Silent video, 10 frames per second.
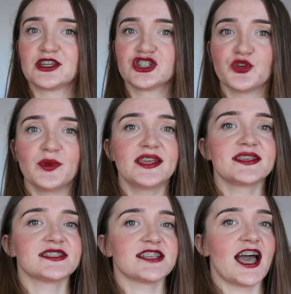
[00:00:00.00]
2
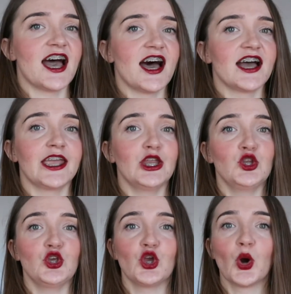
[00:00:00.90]
weeks in
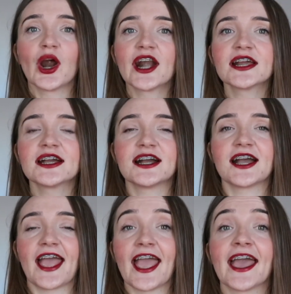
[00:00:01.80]
New York,
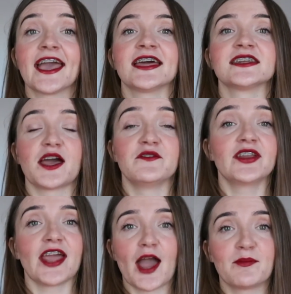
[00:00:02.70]
and I'm
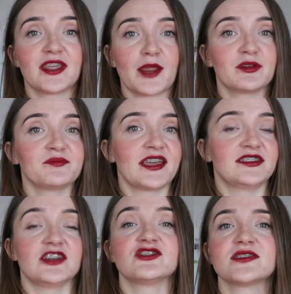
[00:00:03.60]
very happy that I put my
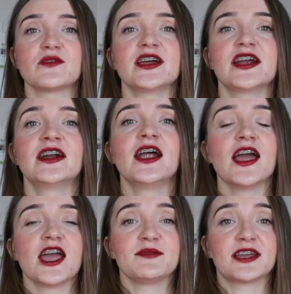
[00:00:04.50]
intentions out there,
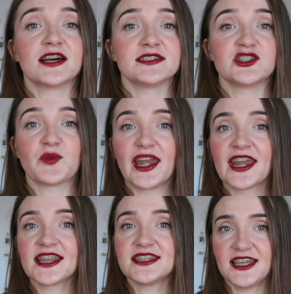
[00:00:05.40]
because in
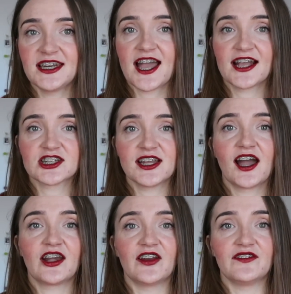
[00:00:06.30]
2019 I actually
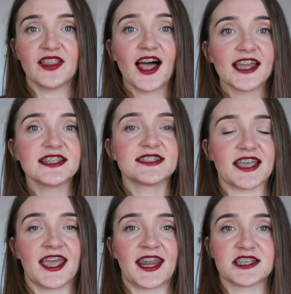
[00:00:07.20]
got on a flight
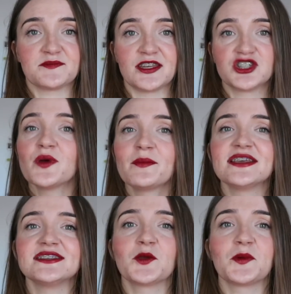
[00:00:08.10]
and I spent 2
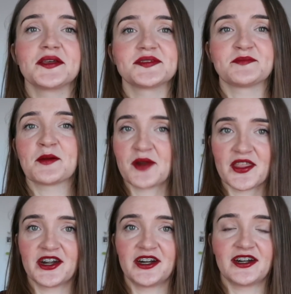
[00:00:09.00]
amazing weeks with my
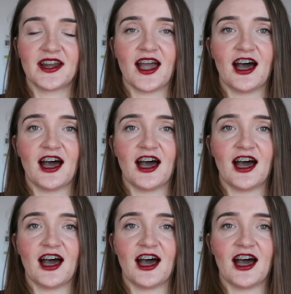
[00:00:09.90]
brother